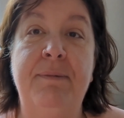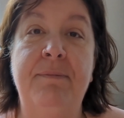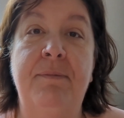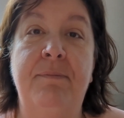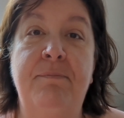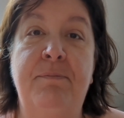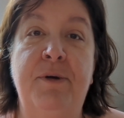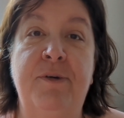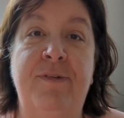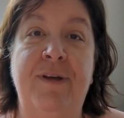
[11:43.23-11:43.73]
a
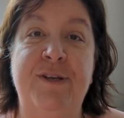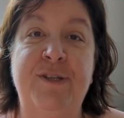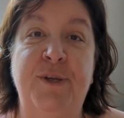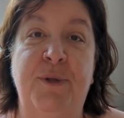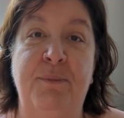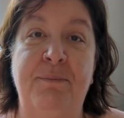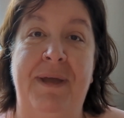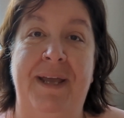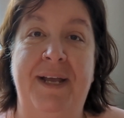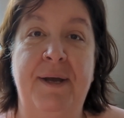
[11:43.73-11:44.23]

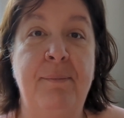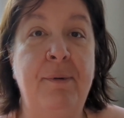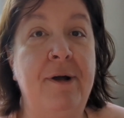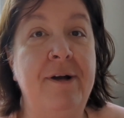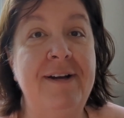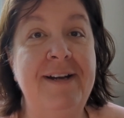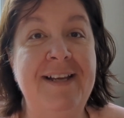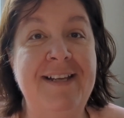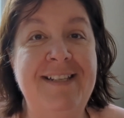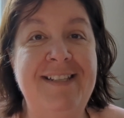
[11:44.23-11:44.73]
professional makeup
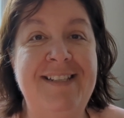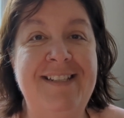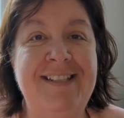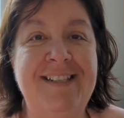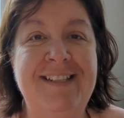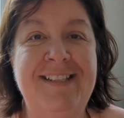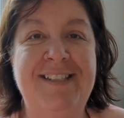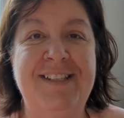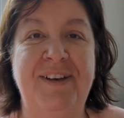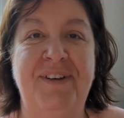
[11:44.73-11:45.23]
artist.